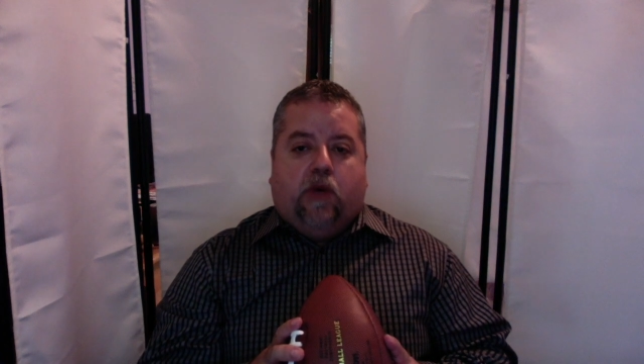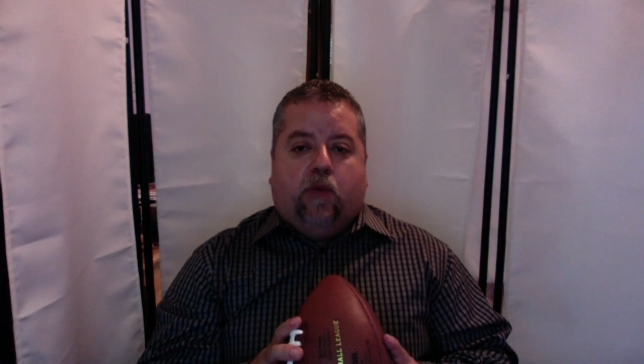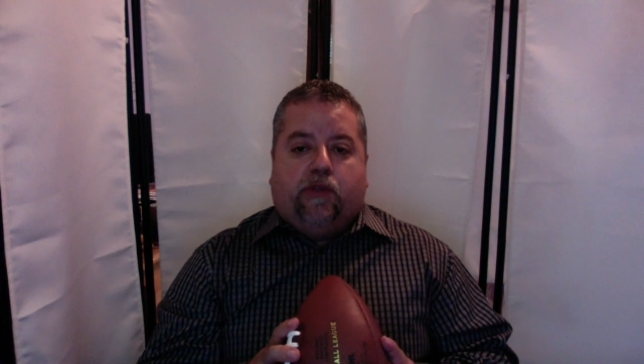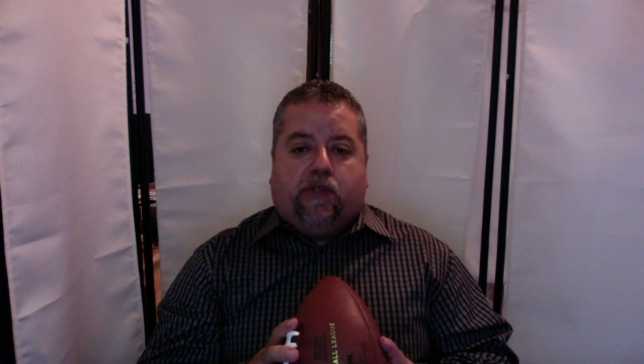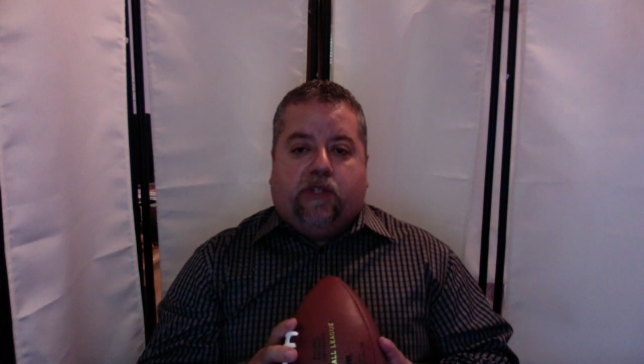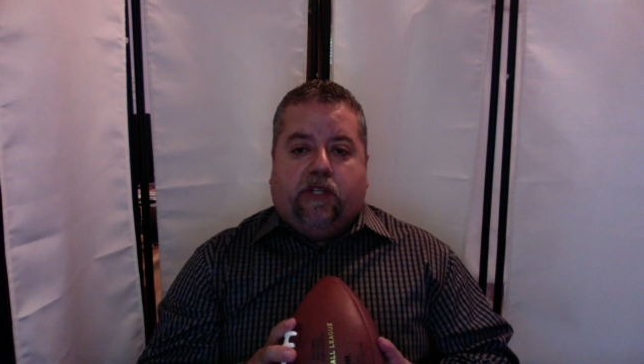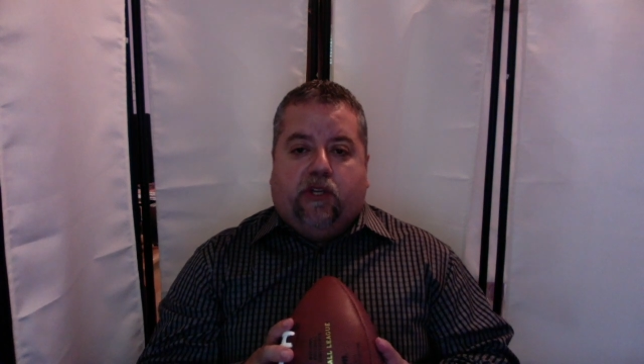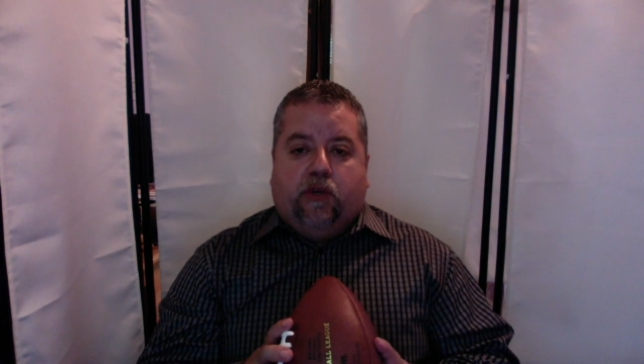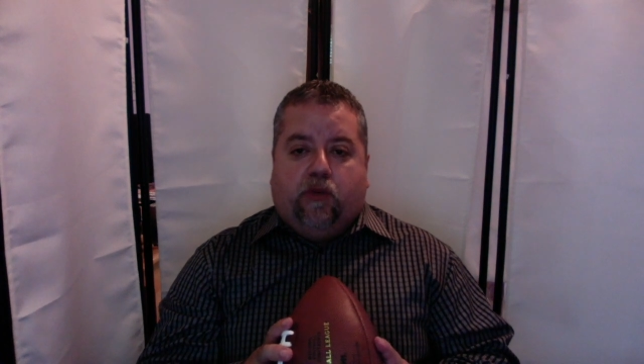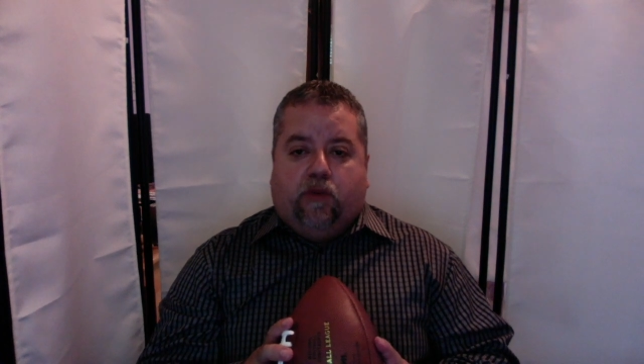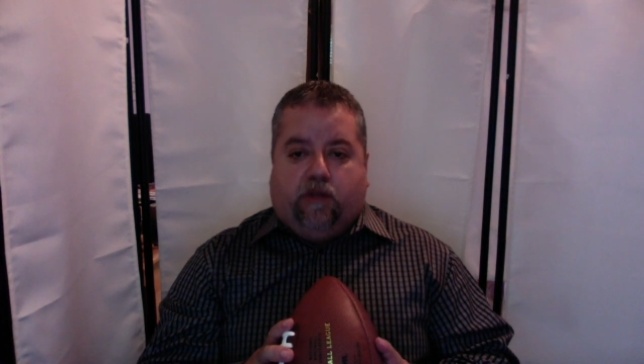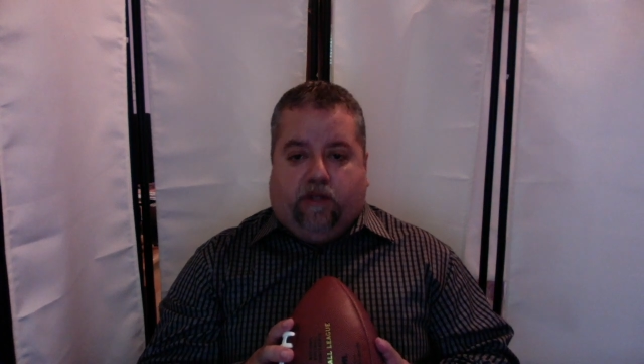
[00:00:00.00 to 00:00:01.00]
We'll see
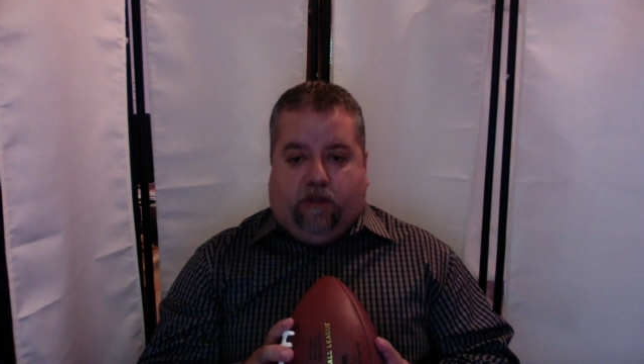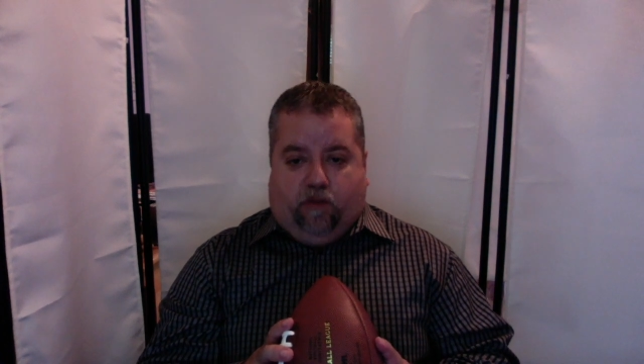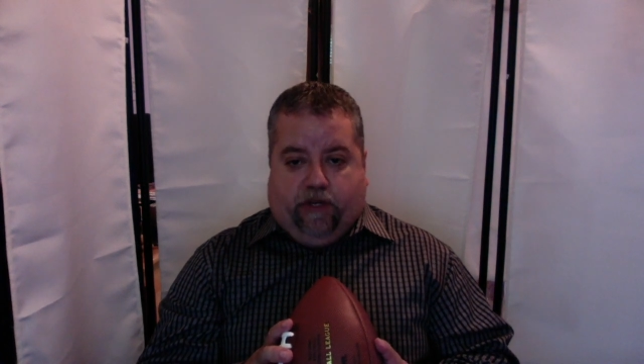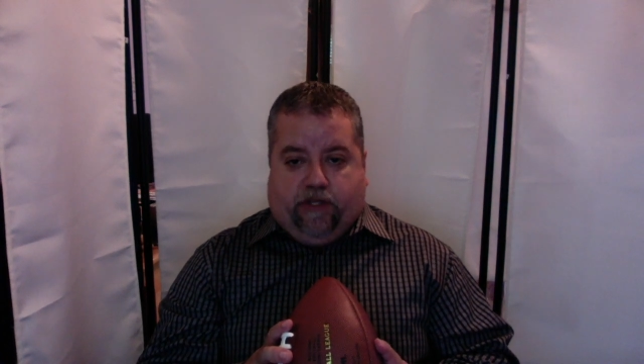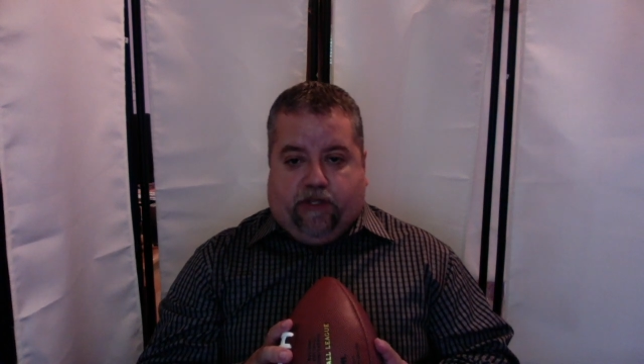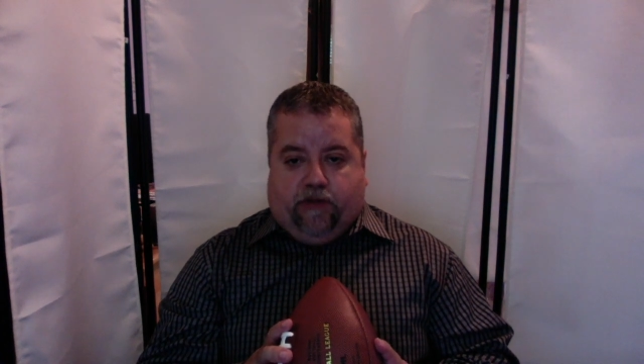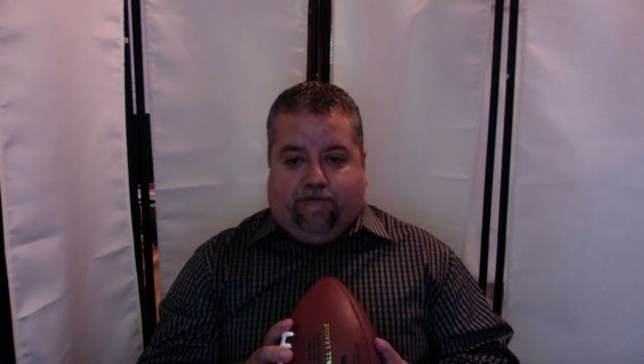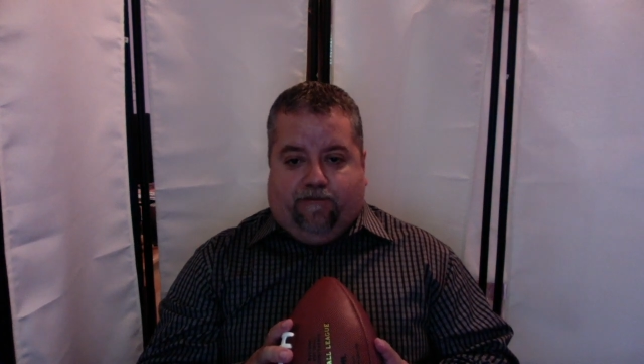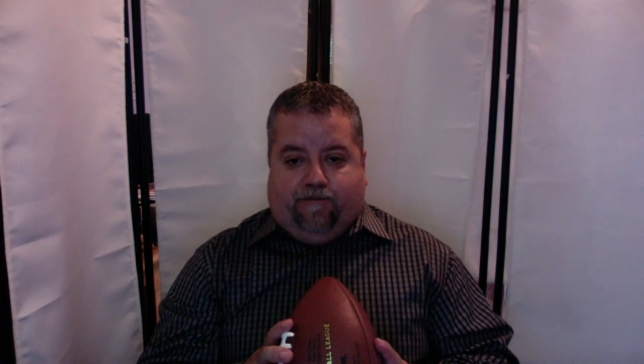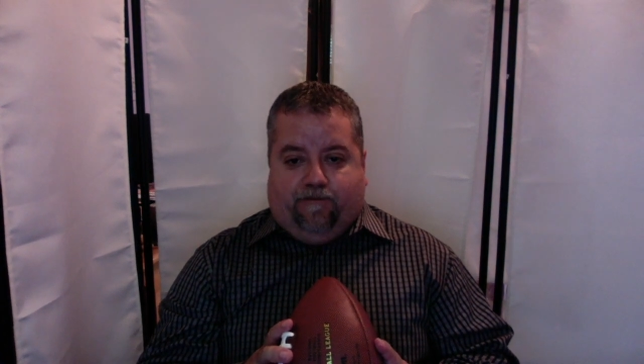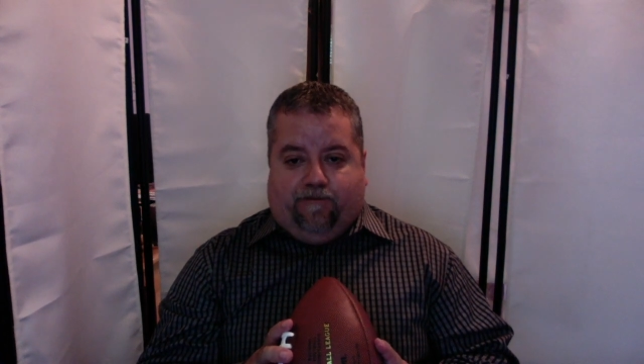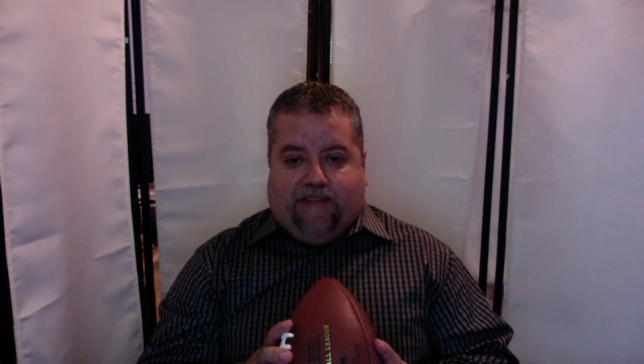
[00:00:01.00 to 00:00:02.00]
you in week 2.
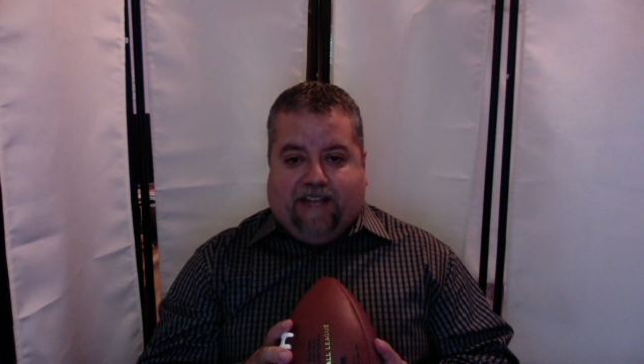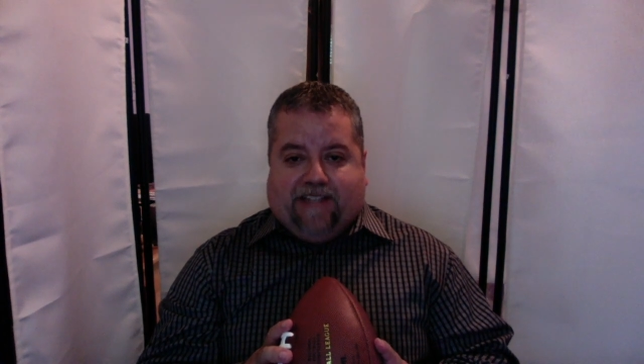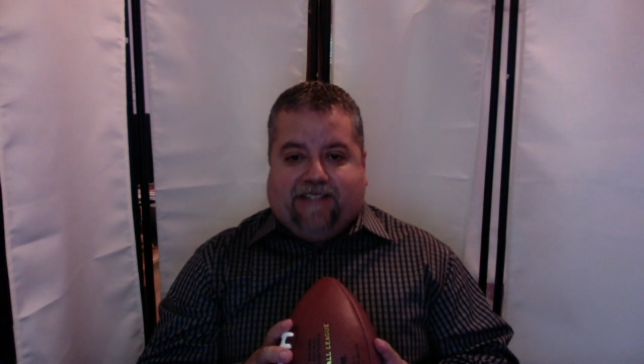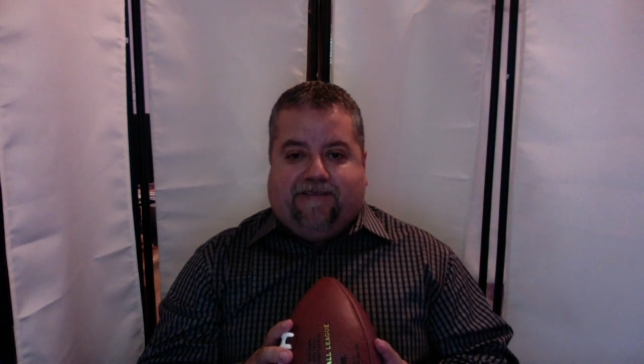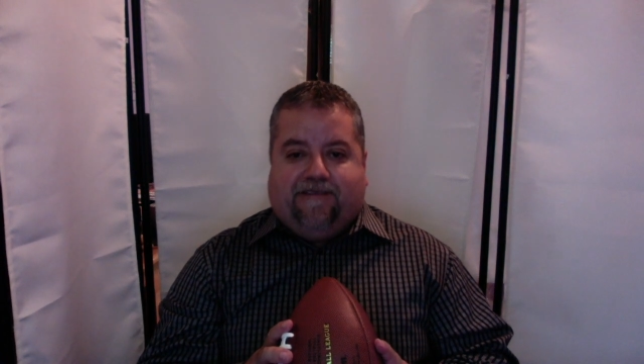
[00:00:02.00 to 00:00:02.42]
Thanks.